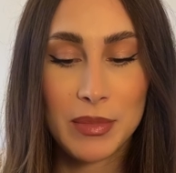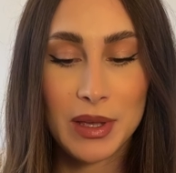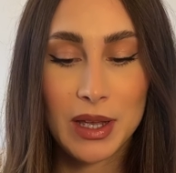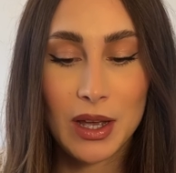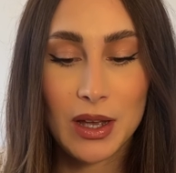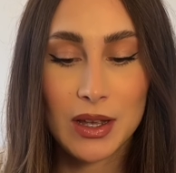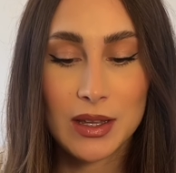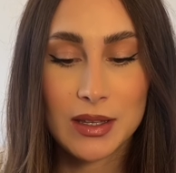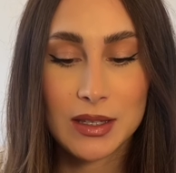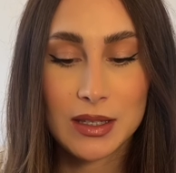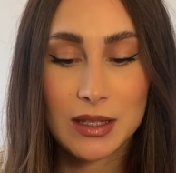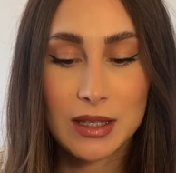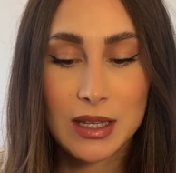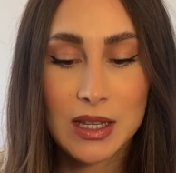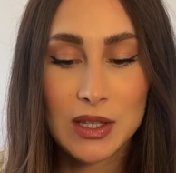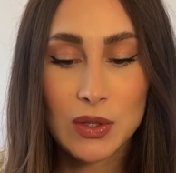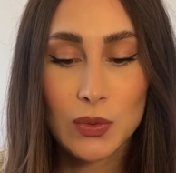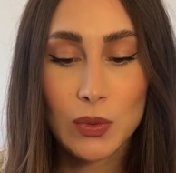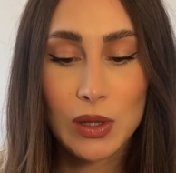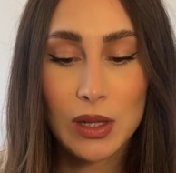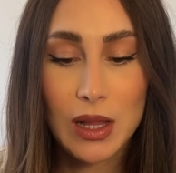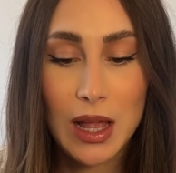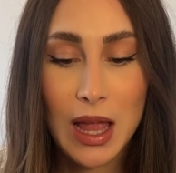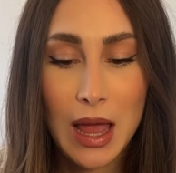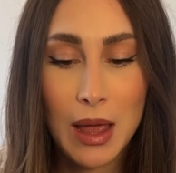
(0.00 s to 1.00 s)
Because this
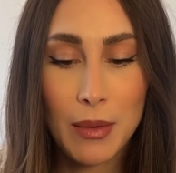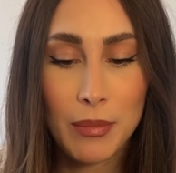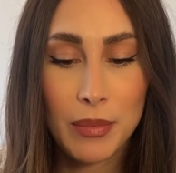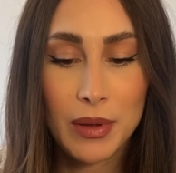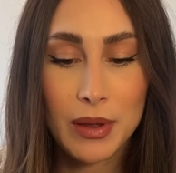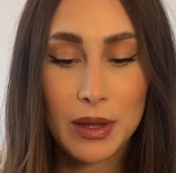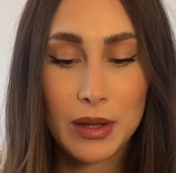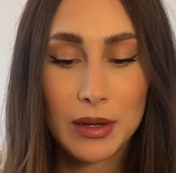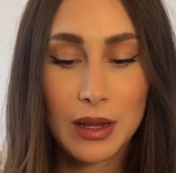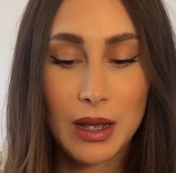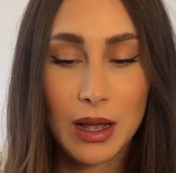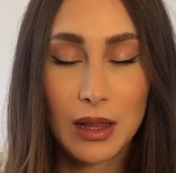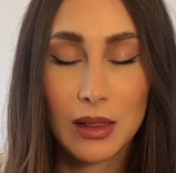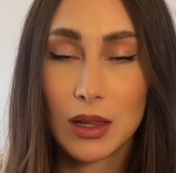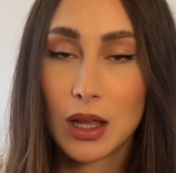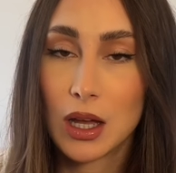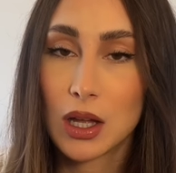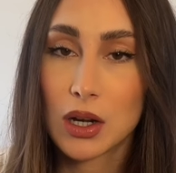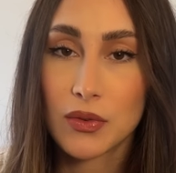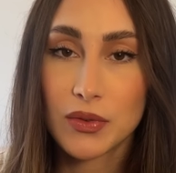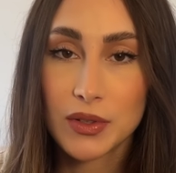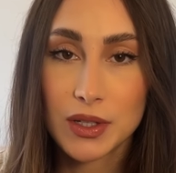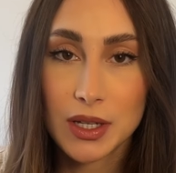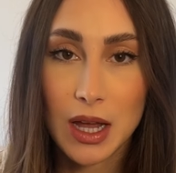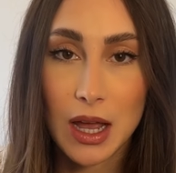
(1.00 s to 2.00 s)
will happen a
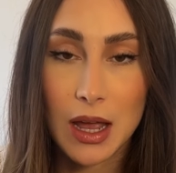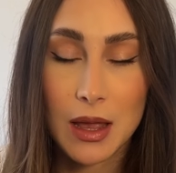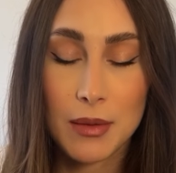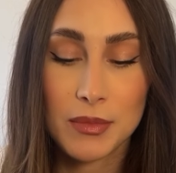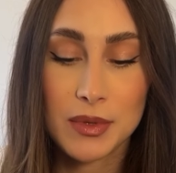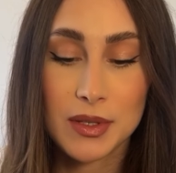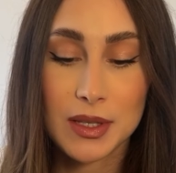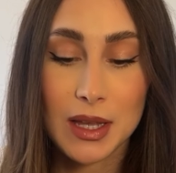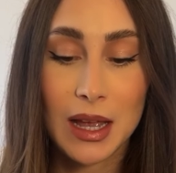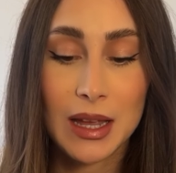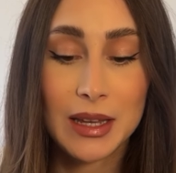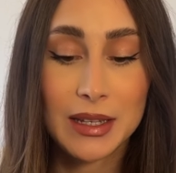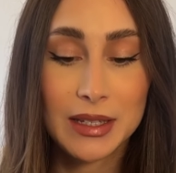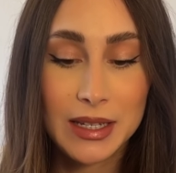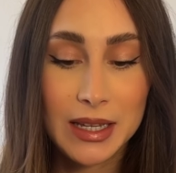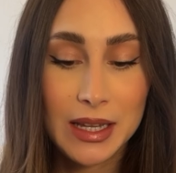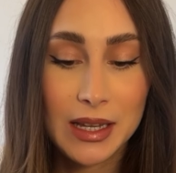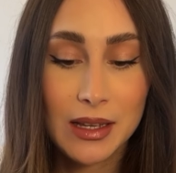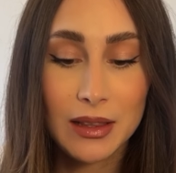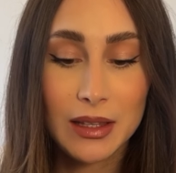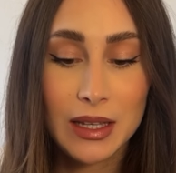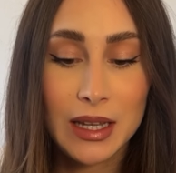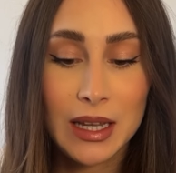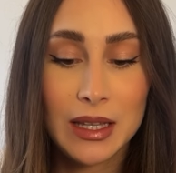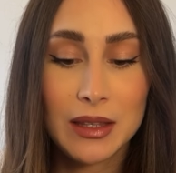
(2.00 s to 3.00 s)
lot of times.
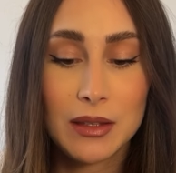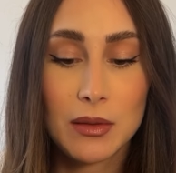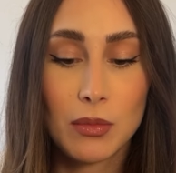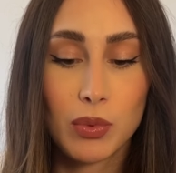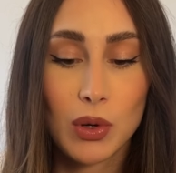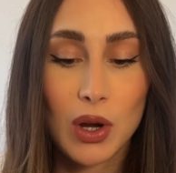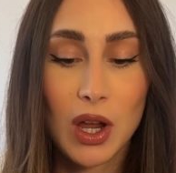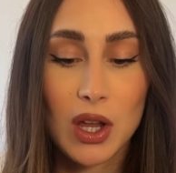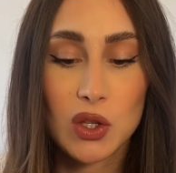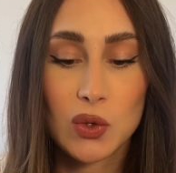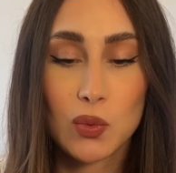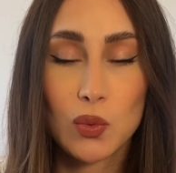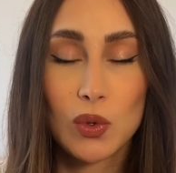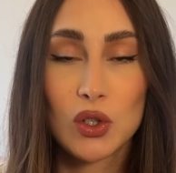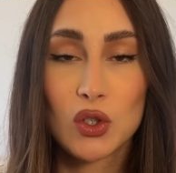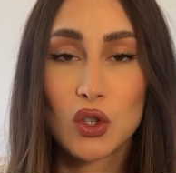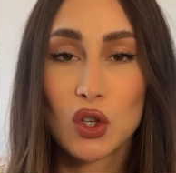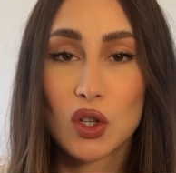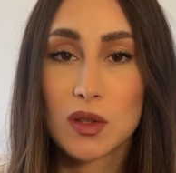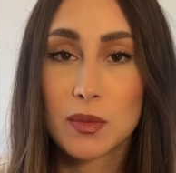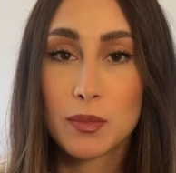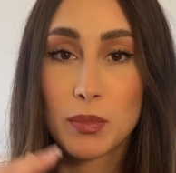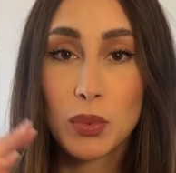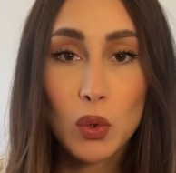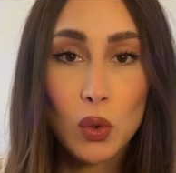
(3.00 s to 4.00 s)
Ideally, the price will
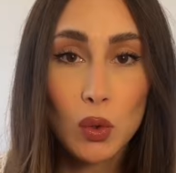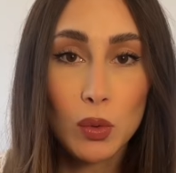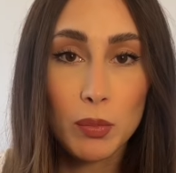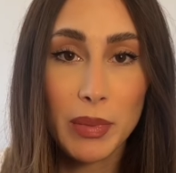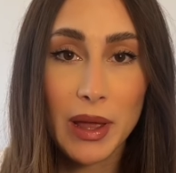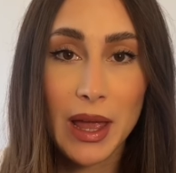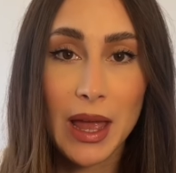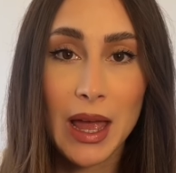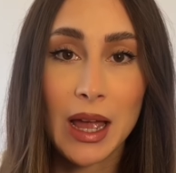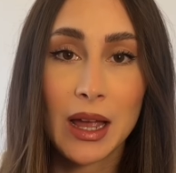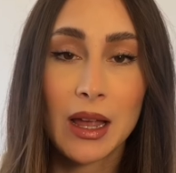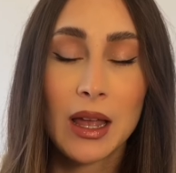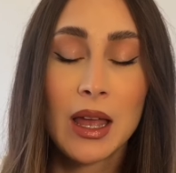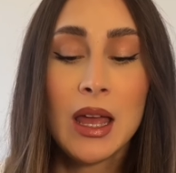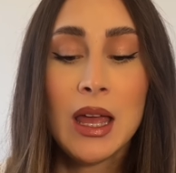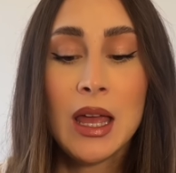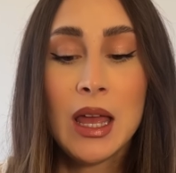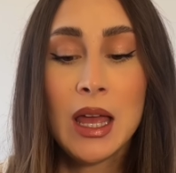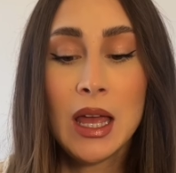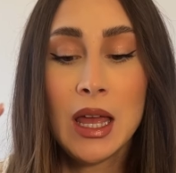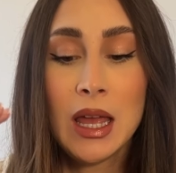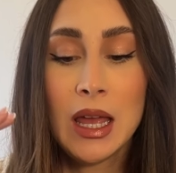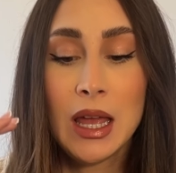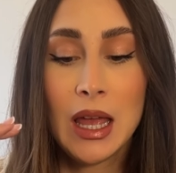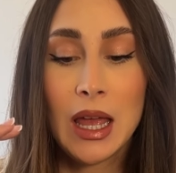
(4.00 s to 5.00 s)
just pull back,
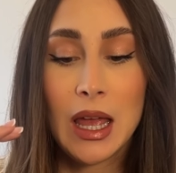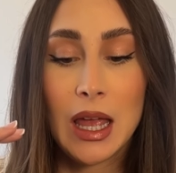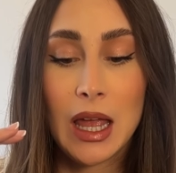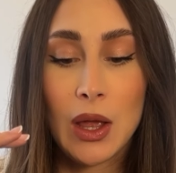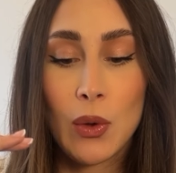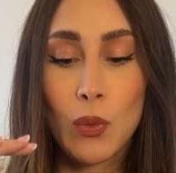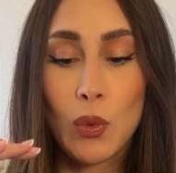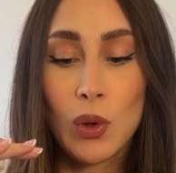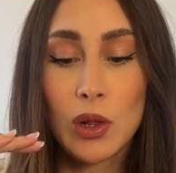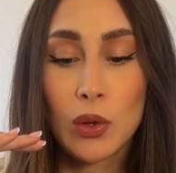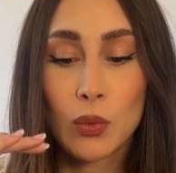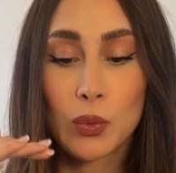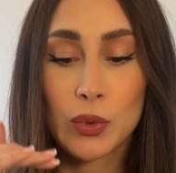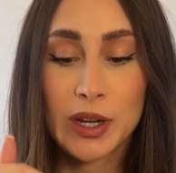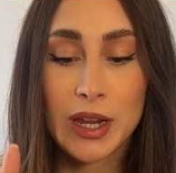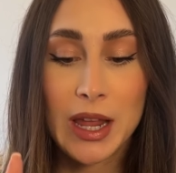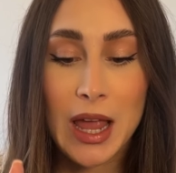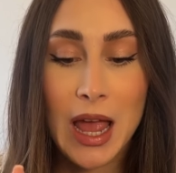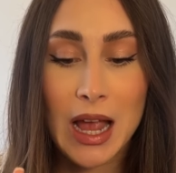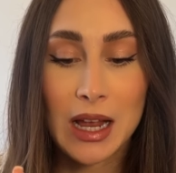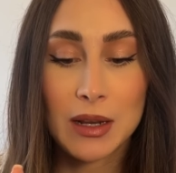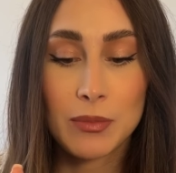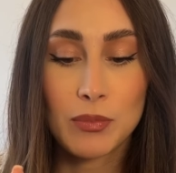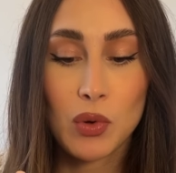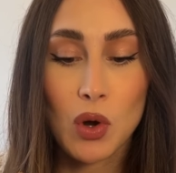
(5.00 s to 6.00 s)
it will
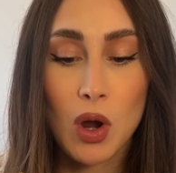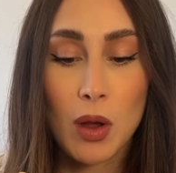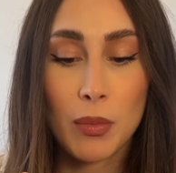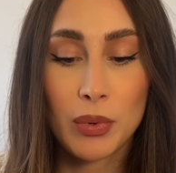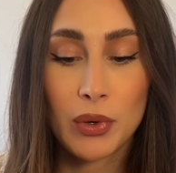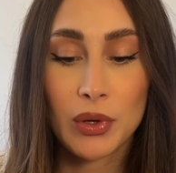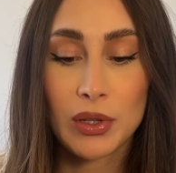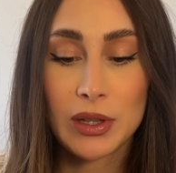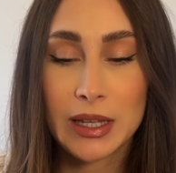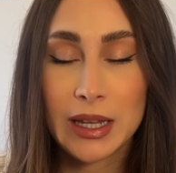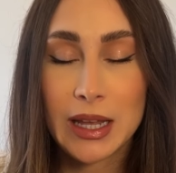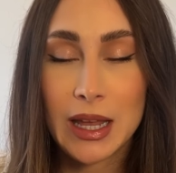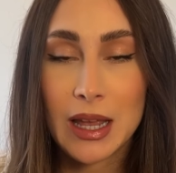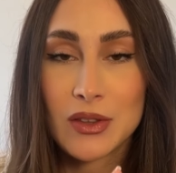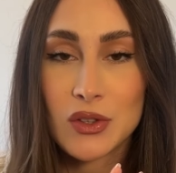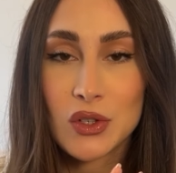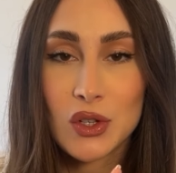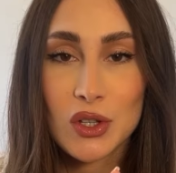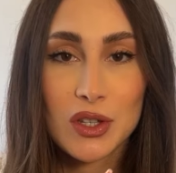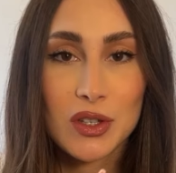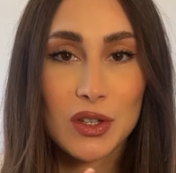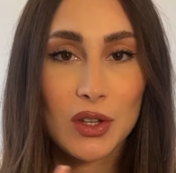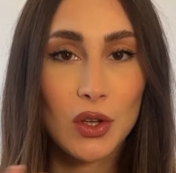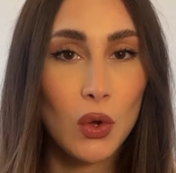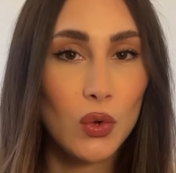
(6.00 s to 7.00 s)
react properly and
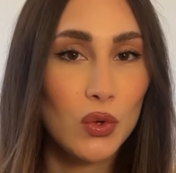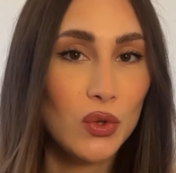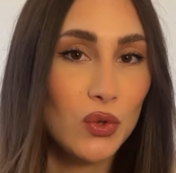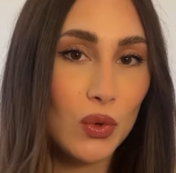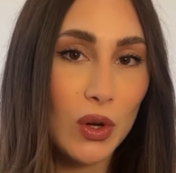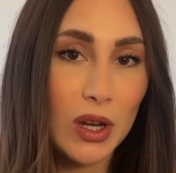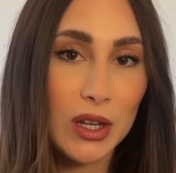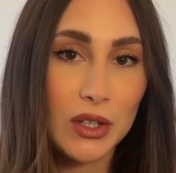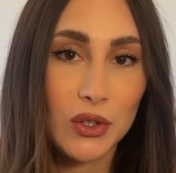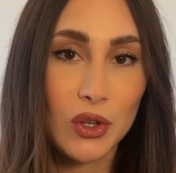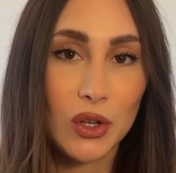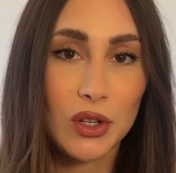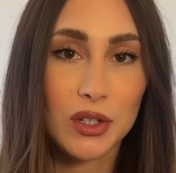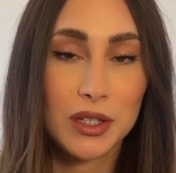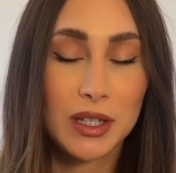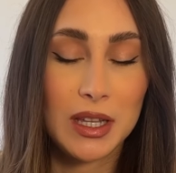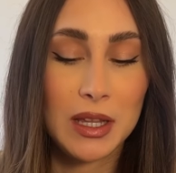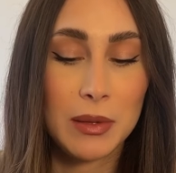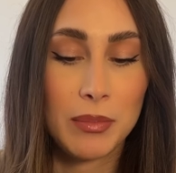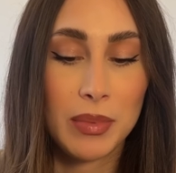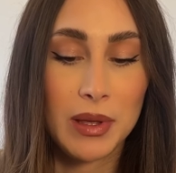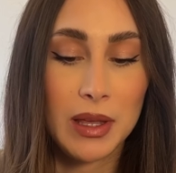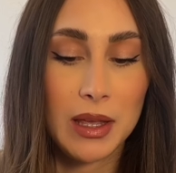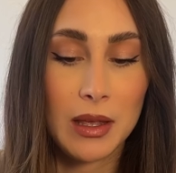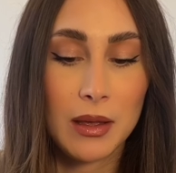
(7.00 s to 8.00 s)
just go straight to your
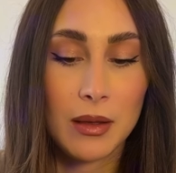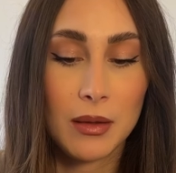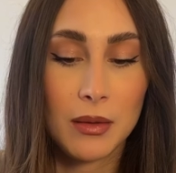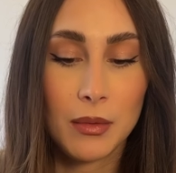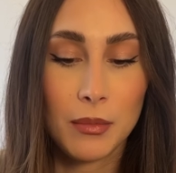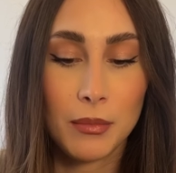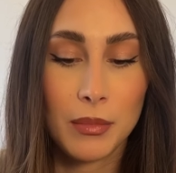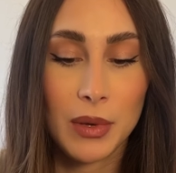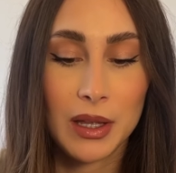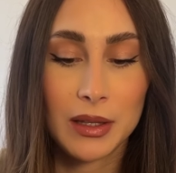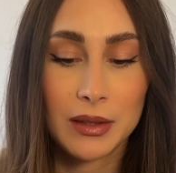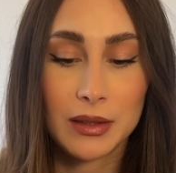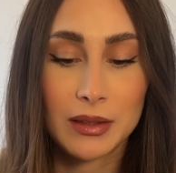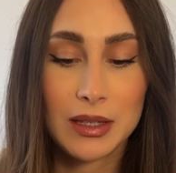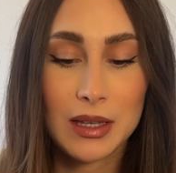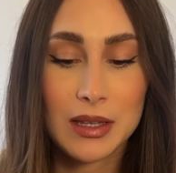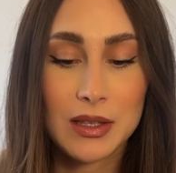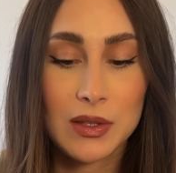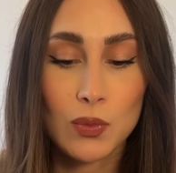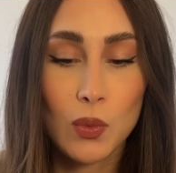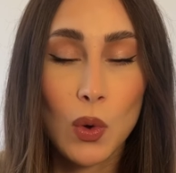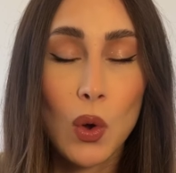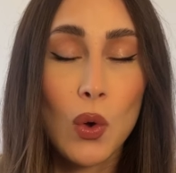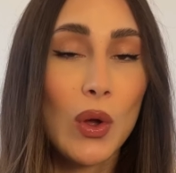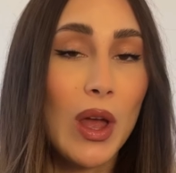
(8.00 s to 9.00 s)
TP. But
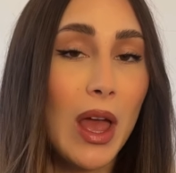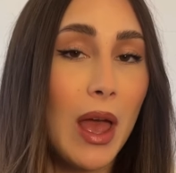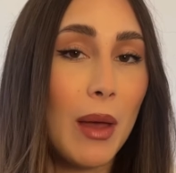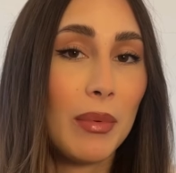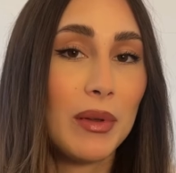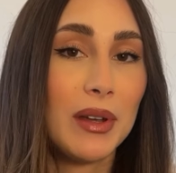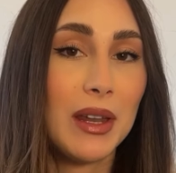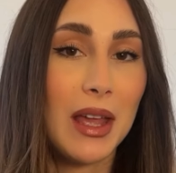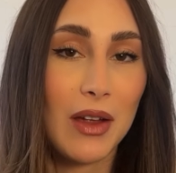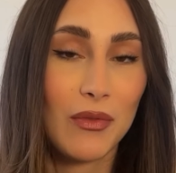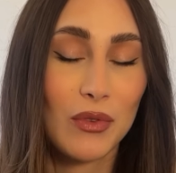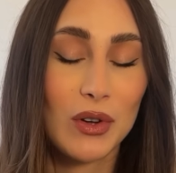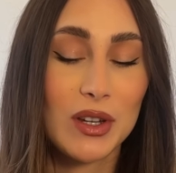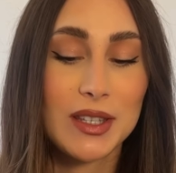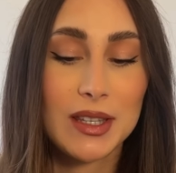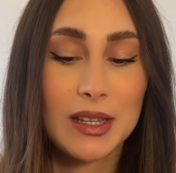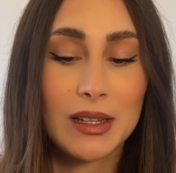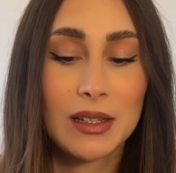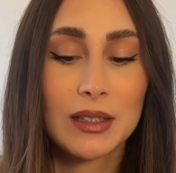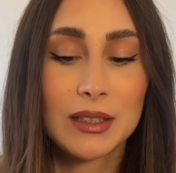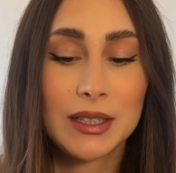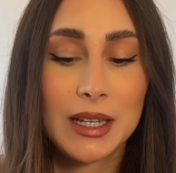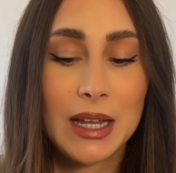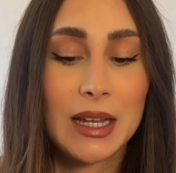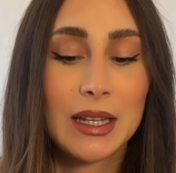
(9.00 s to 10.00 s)
this won't happen every
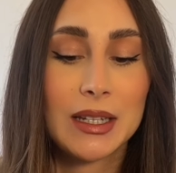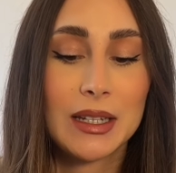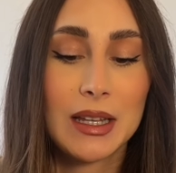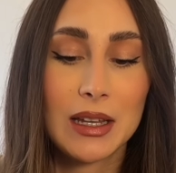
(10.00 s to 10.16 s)
single day.